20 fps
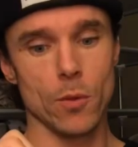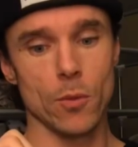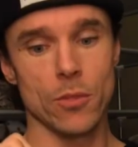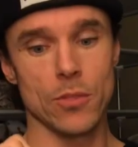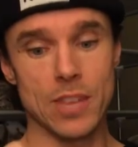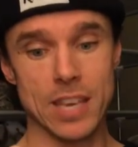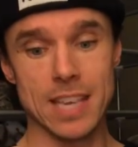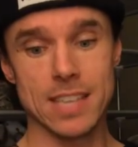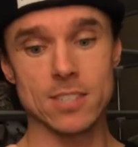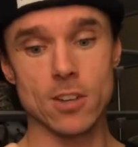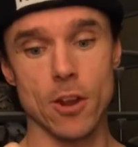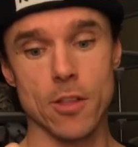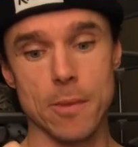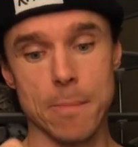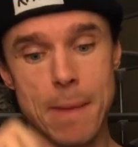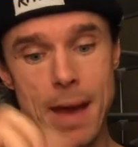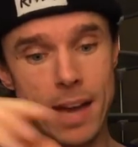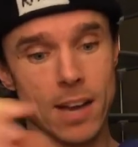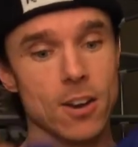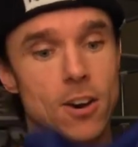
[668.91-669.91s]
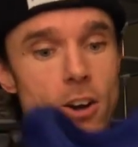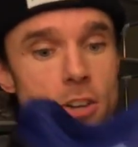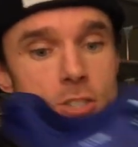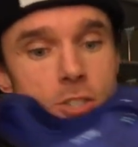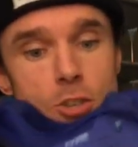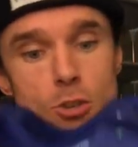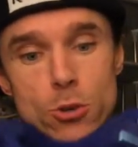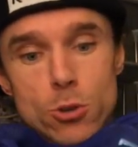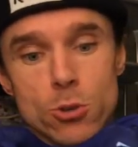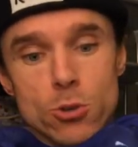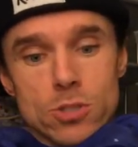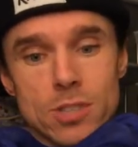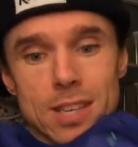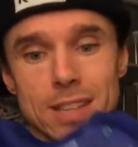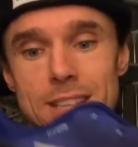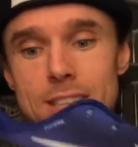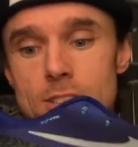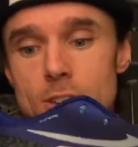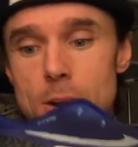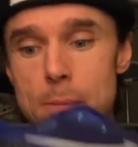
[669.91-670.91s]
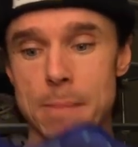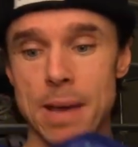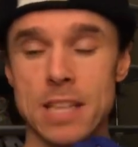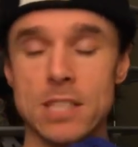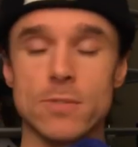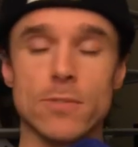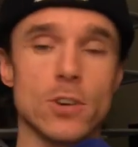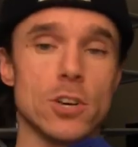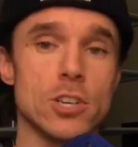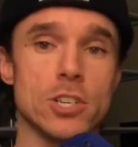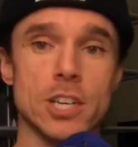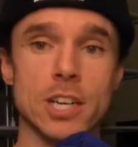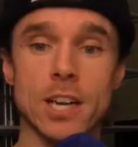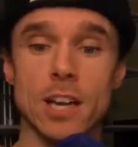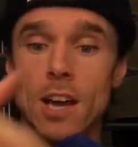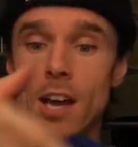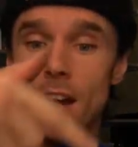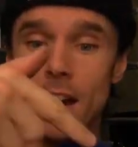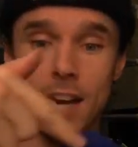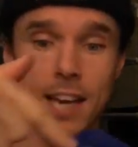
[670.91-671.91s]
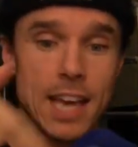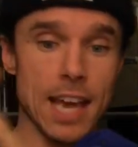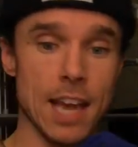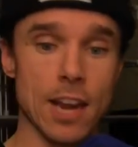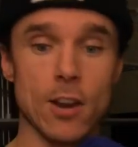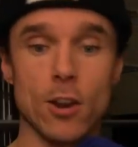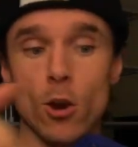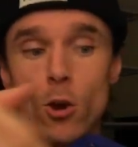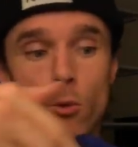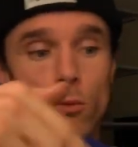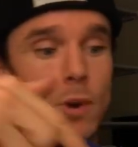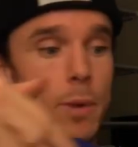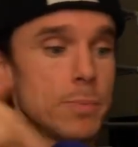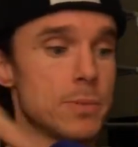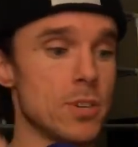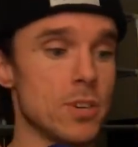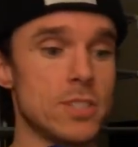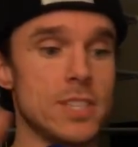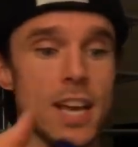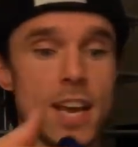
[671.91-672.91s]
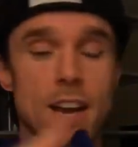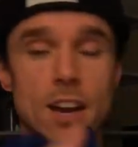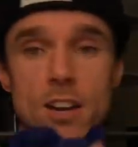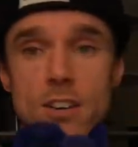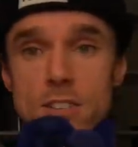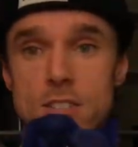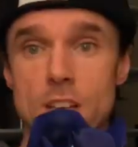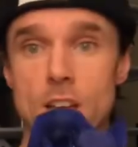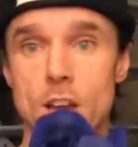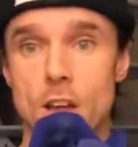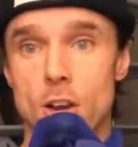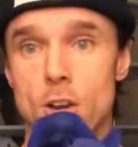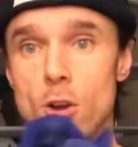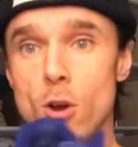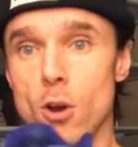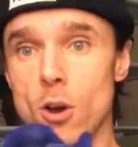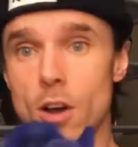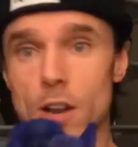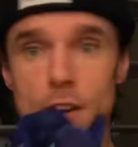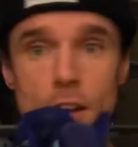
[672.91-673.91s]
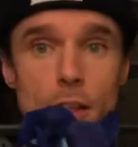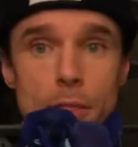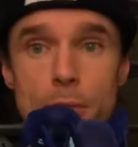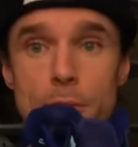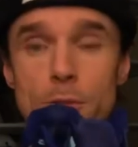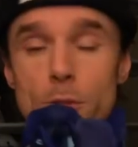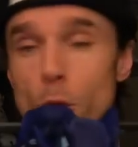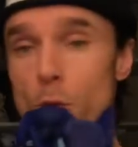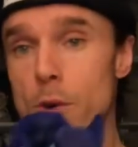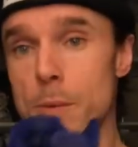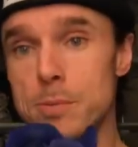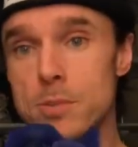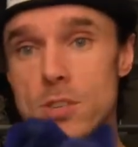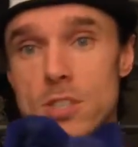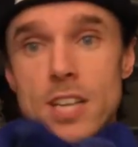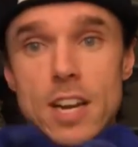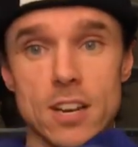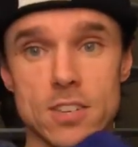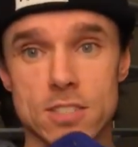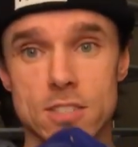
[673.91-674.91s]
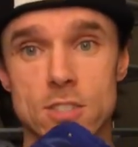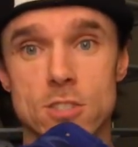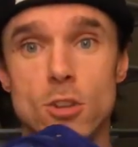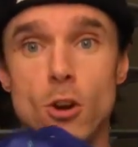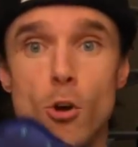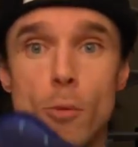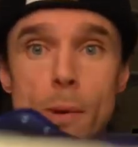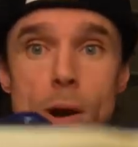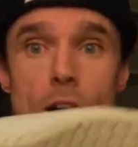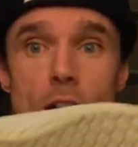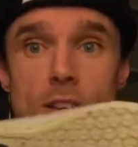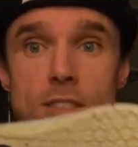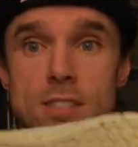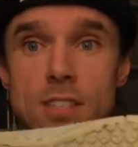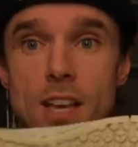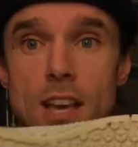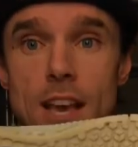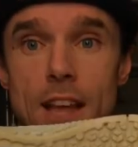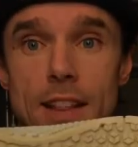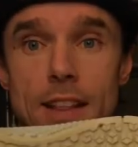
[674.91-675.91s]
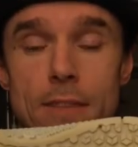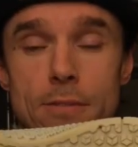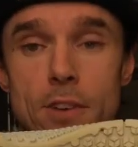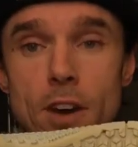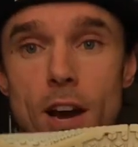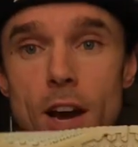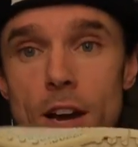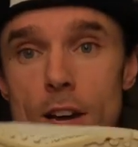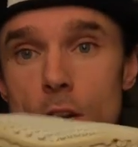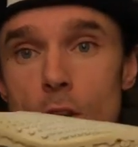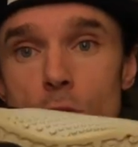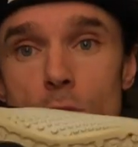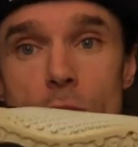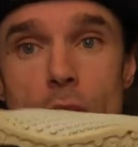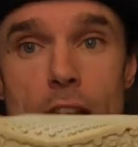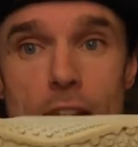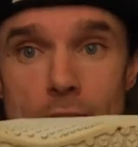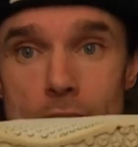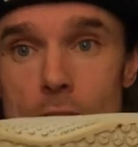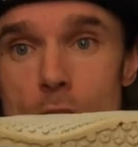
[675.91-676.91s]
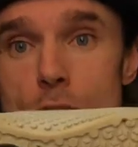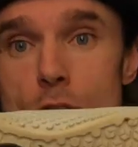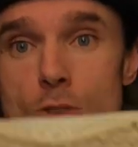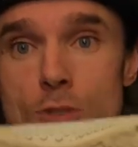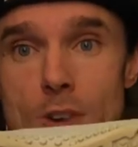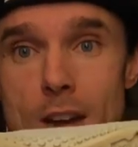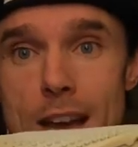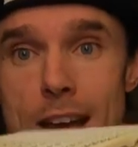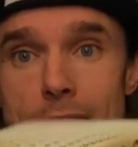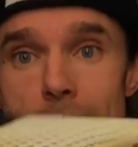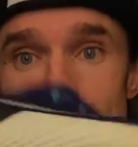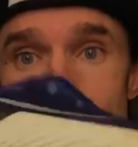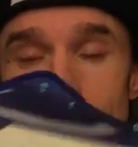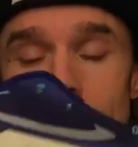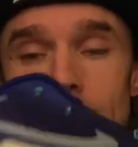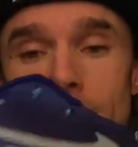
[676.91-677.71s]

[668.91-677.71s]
These are the Metcon 2s. These are a men's version. Again, no rips or tears. No rips or tears in the toe box. They've got great tread.